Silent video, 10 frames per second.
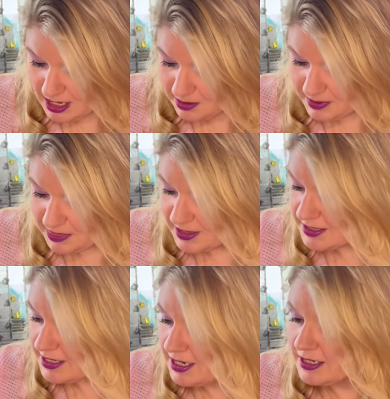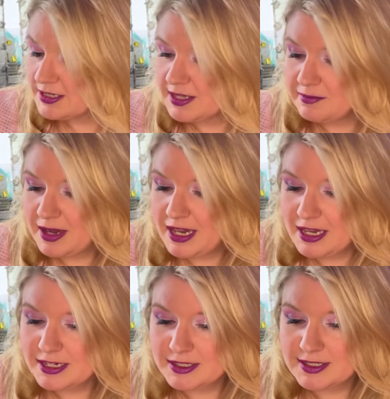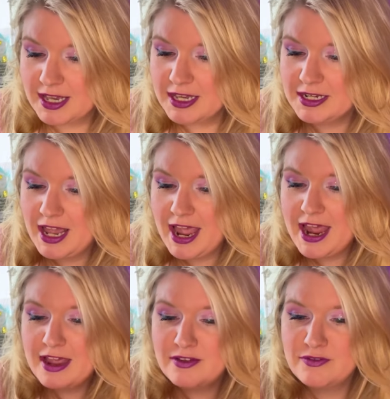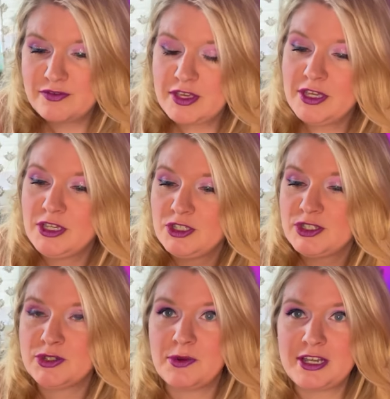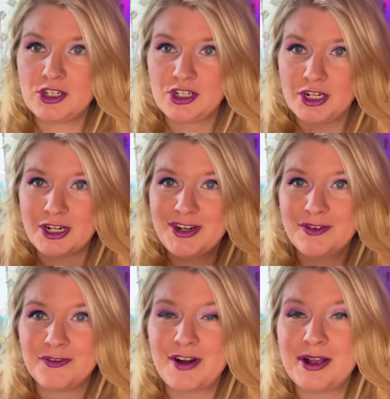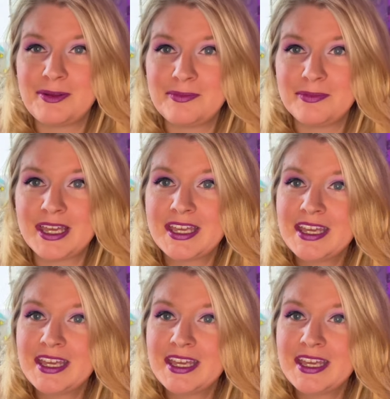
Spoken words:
But this is my second Av sweatshirt from